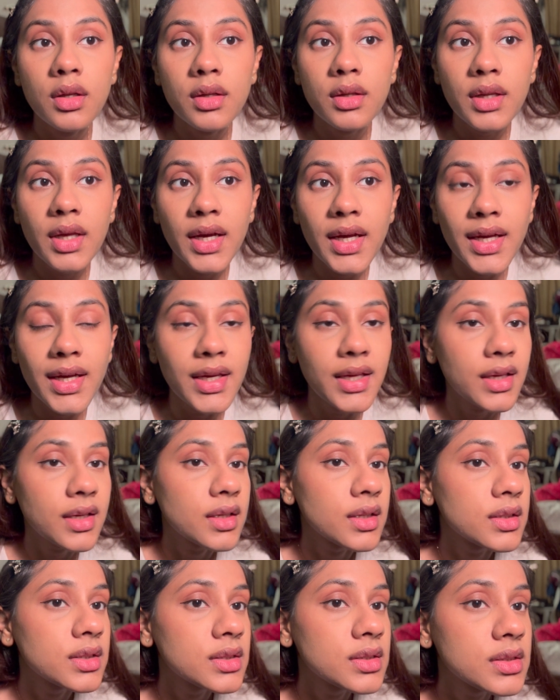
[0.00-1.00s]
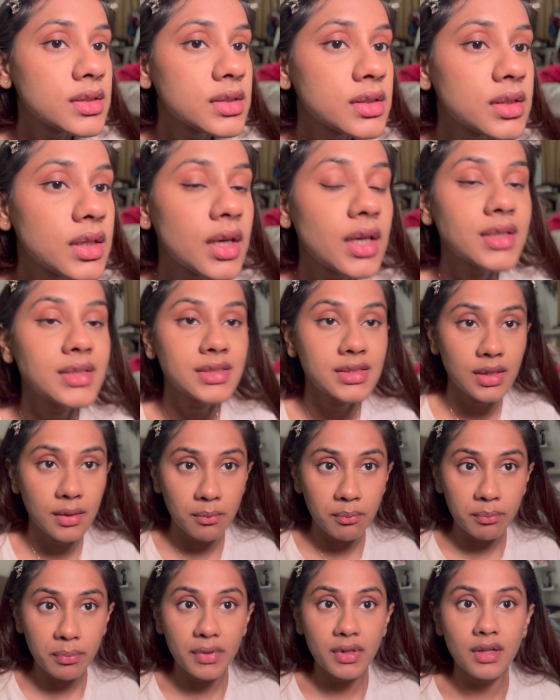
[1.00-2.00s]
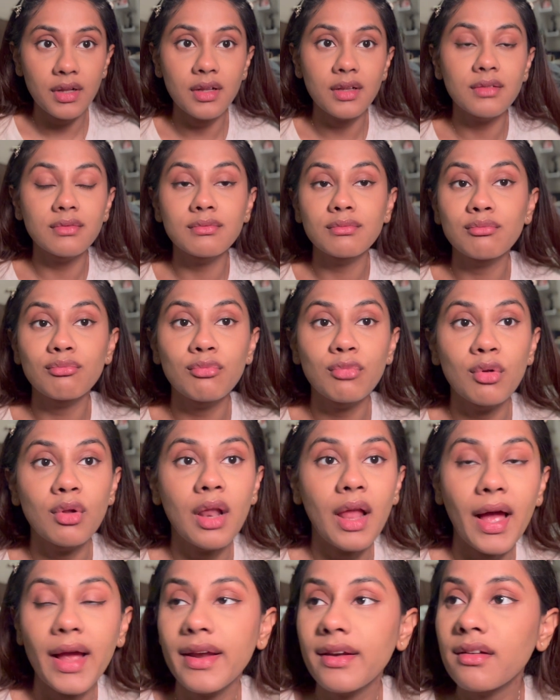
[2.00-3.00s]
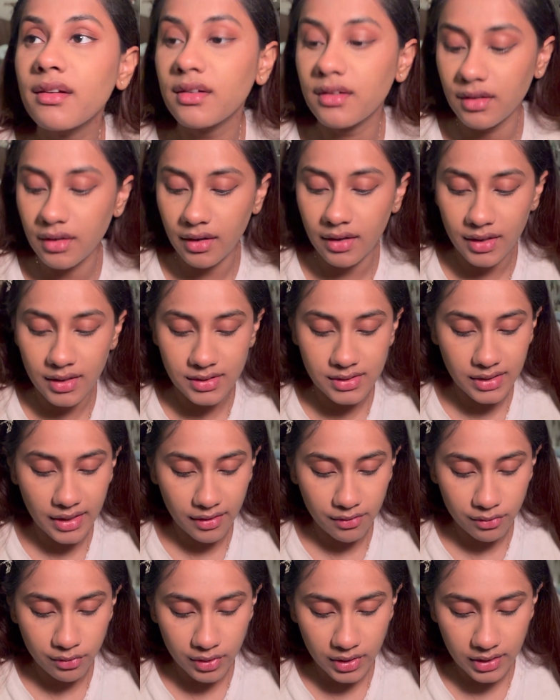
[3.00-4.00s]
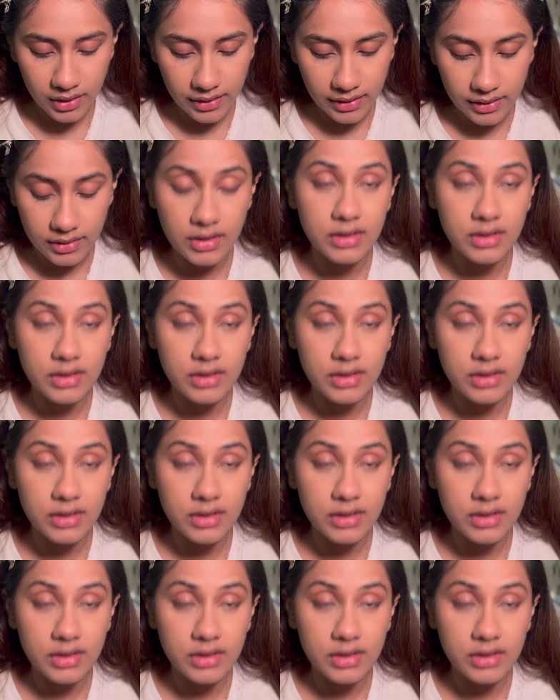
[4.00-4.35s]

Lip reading: Nice. A simple liner is everything.